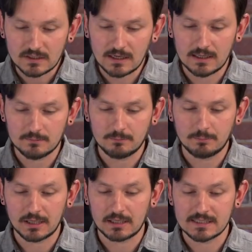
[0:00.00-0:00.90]
But
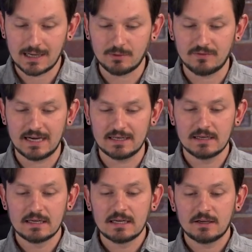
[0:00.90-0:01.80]
on top of that,
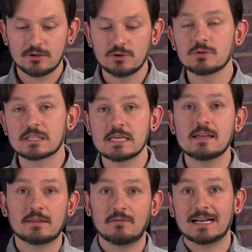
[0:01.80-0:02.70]
you do see
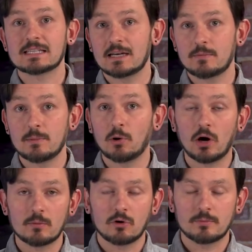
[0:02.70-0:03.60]
that the vaccinated people
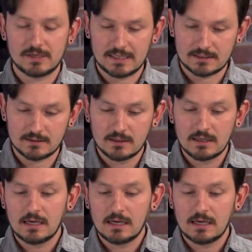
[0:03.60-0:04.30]
are more protected,